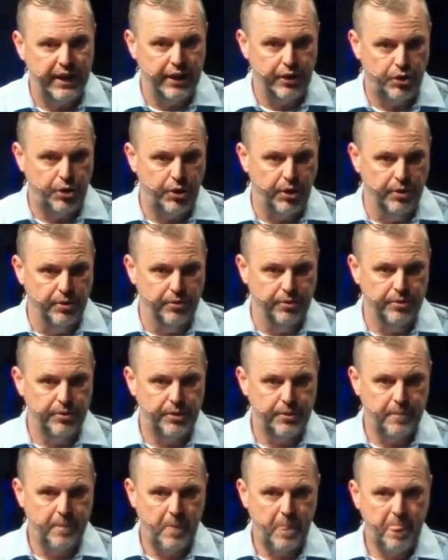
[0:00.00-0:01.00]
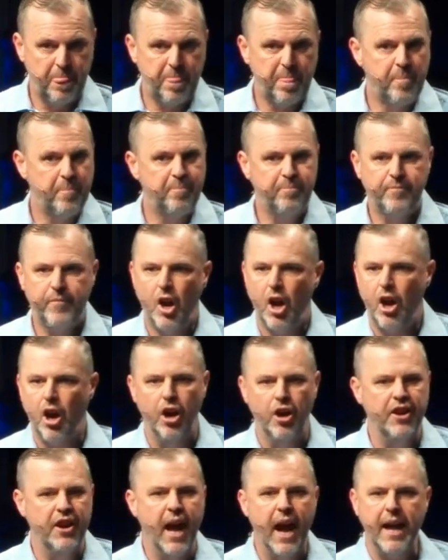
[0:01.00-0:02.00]
issues
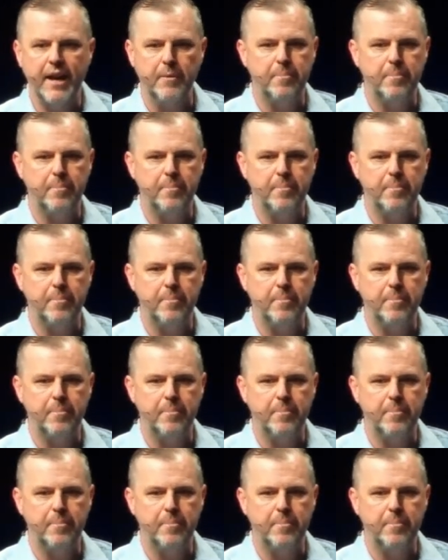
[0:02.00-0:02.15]
are not